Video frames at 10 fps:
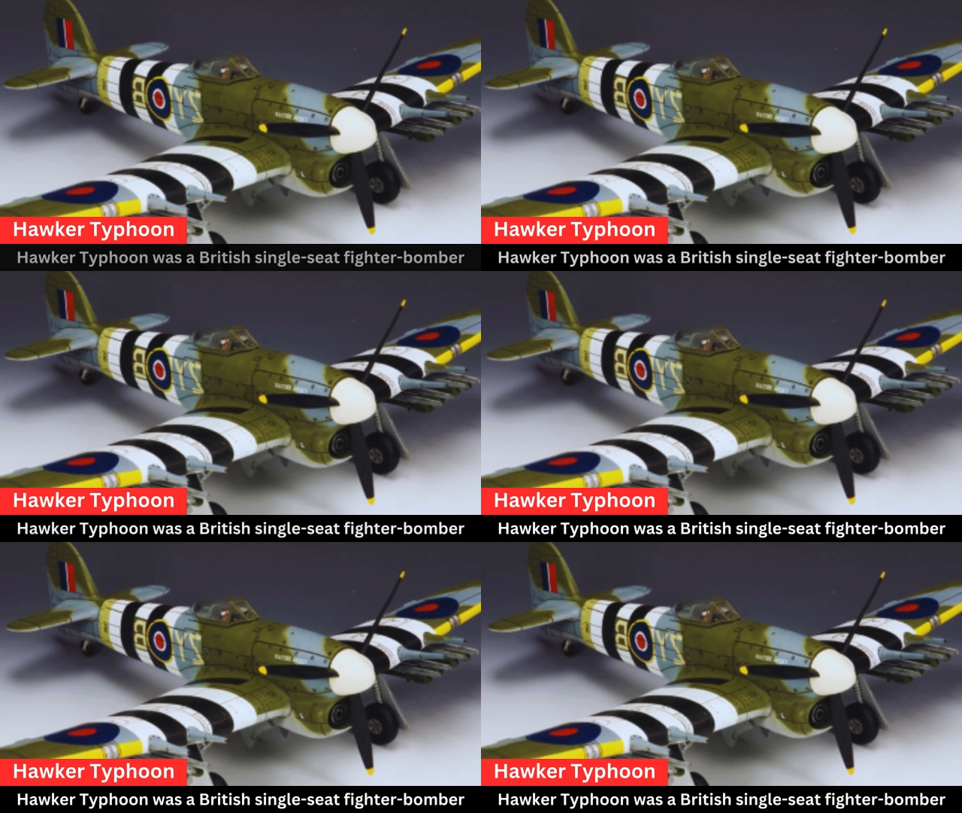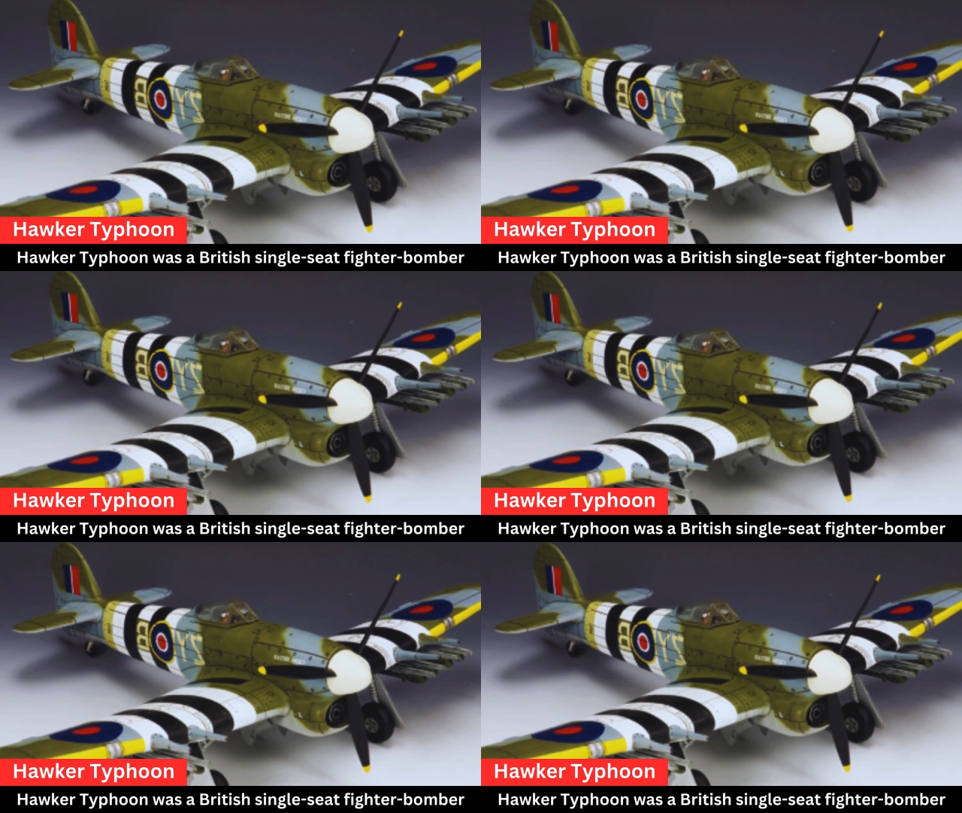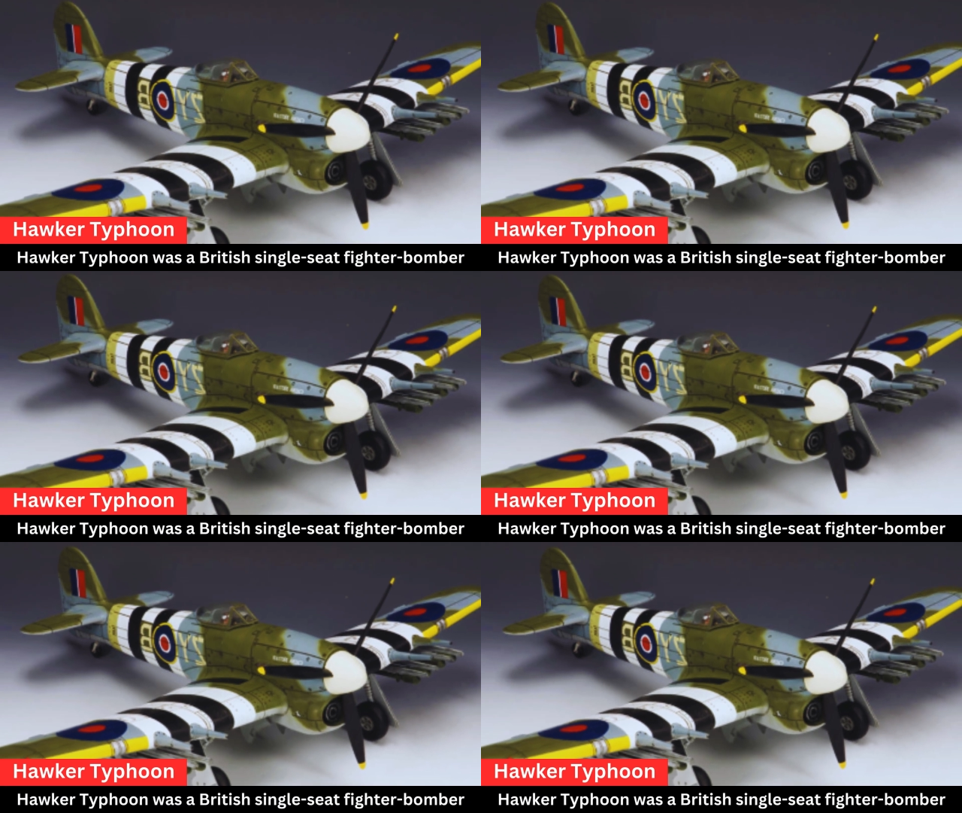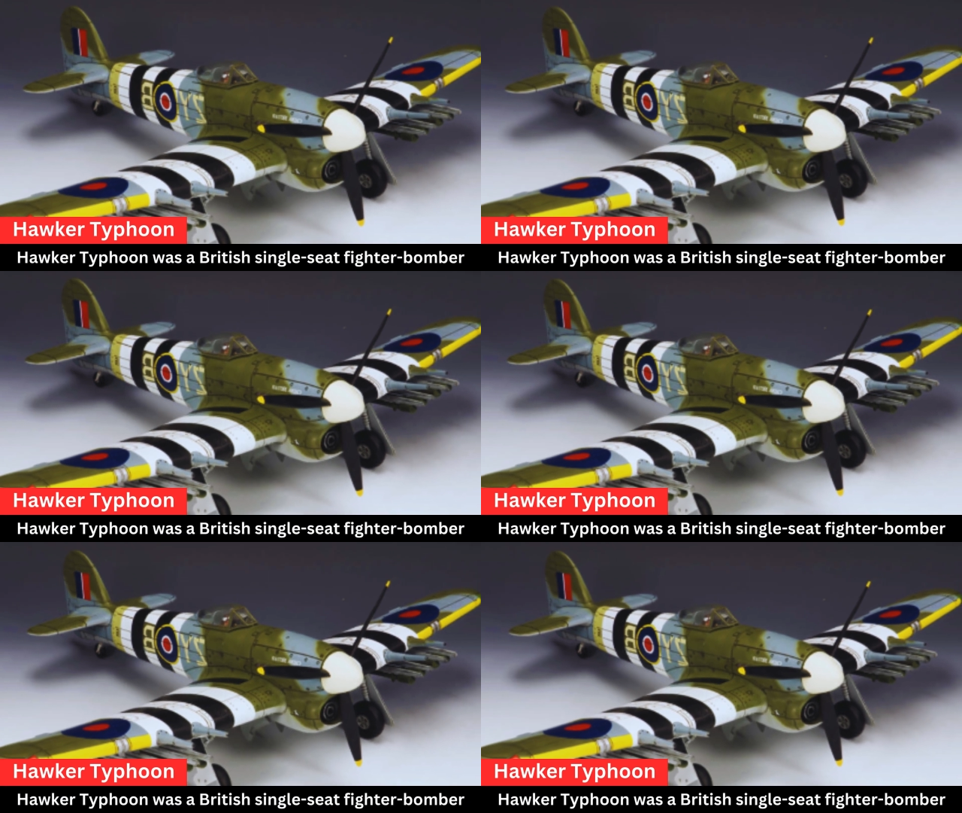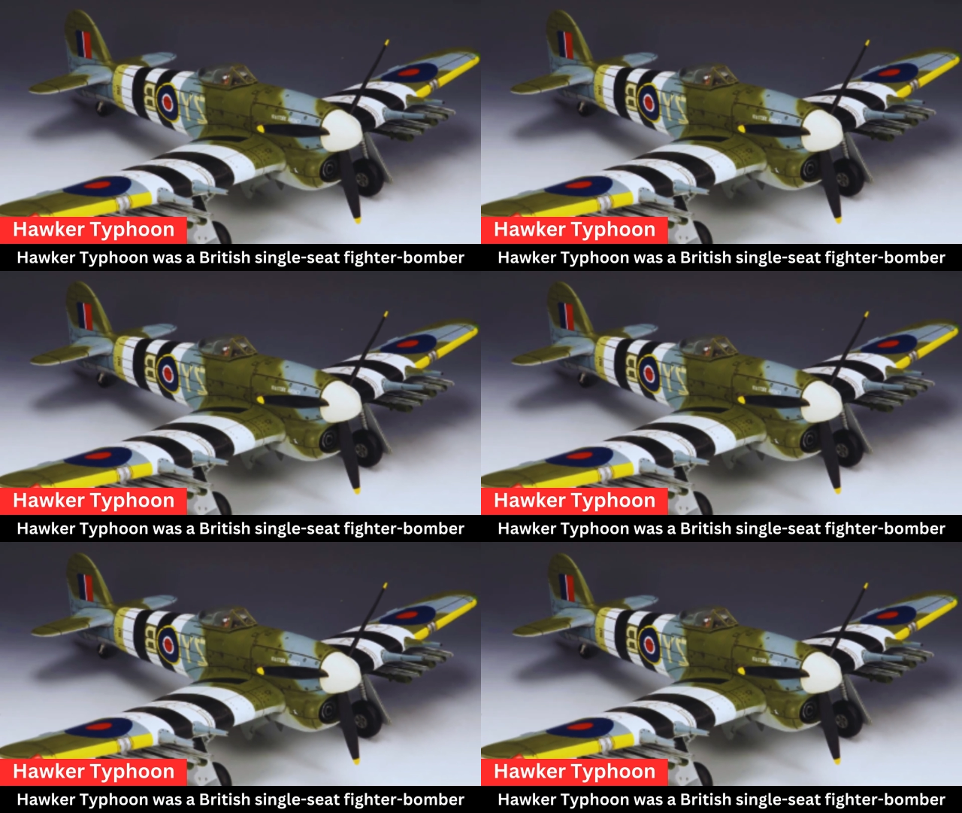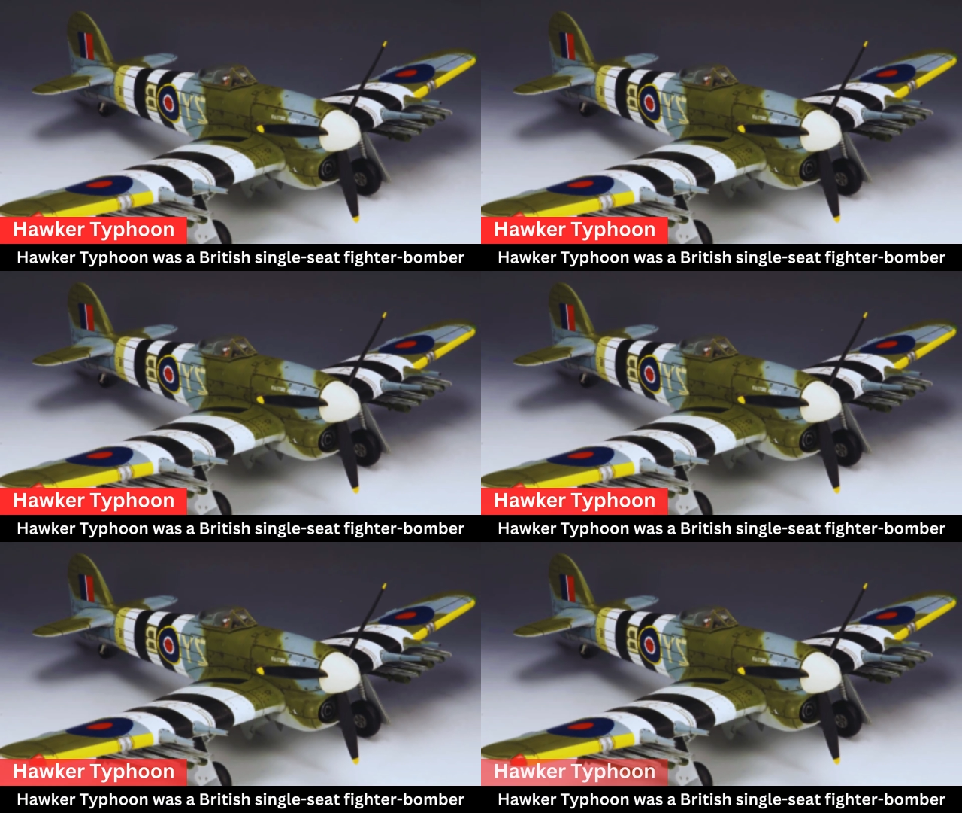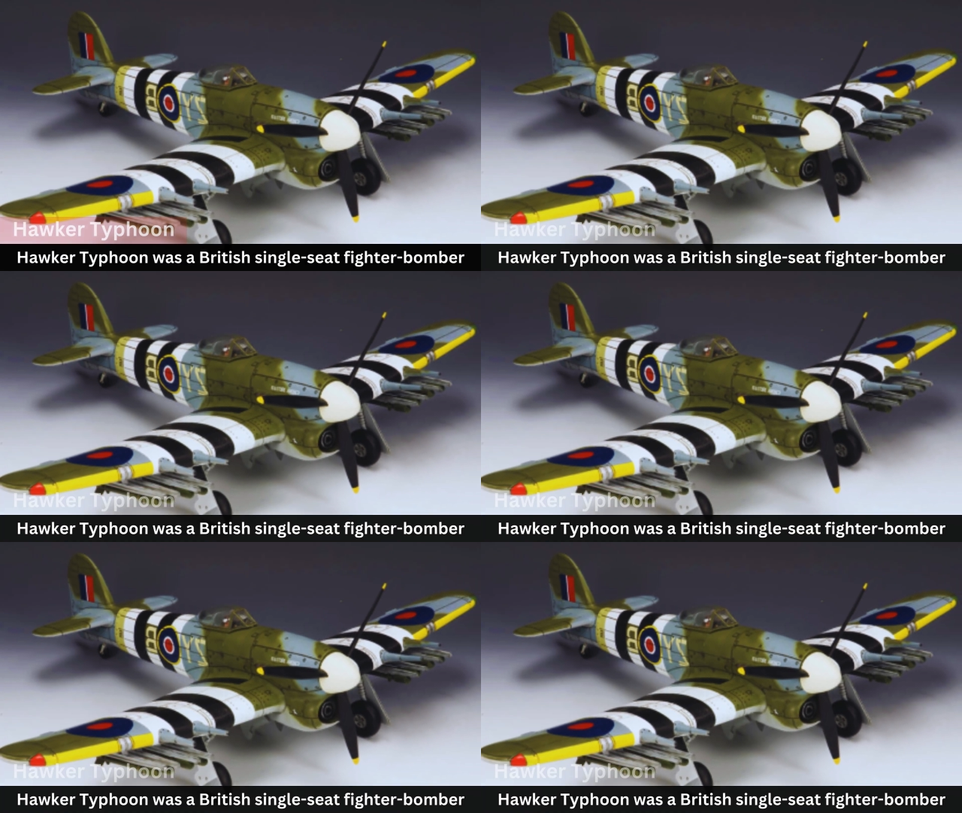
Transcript: No face is visible, so there are no lips to read.